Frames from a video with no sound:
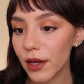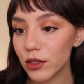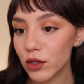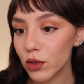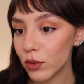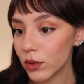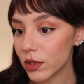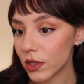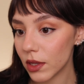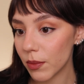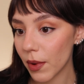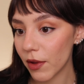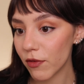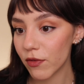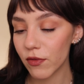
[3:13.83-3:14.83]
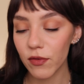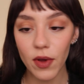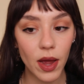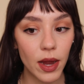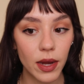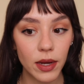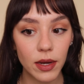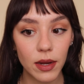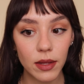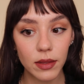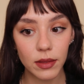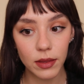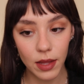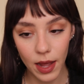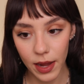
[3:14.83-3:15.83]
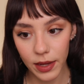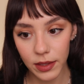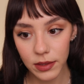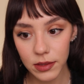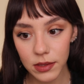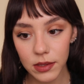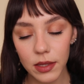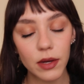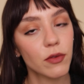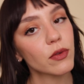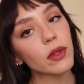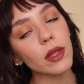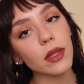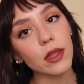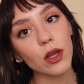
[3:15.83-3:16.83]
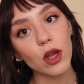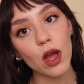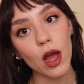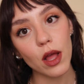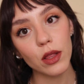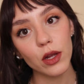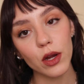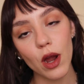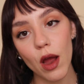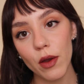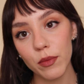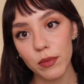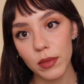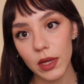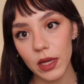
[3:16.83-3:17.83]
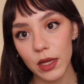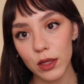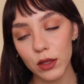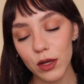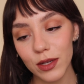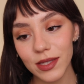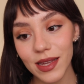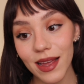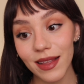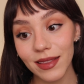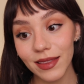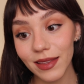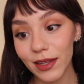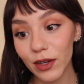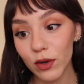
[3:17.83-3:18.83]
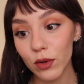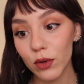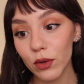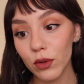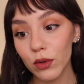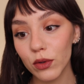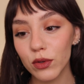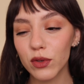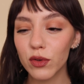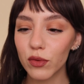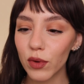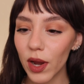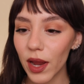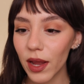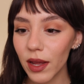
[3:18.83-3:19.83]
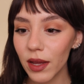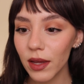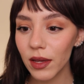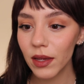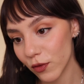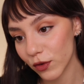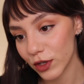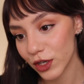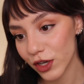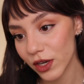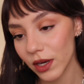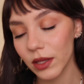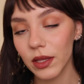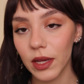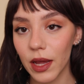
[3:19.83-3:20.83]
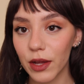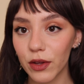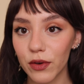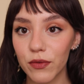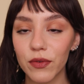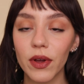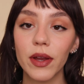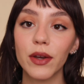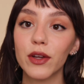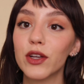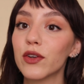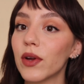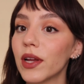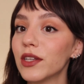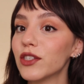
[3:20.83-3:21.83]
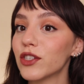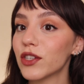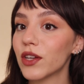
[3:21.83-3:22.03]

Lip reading: I do see my fine lines, and I feel like the color on me looks a little gray. Unfortunately, I couldn't find a great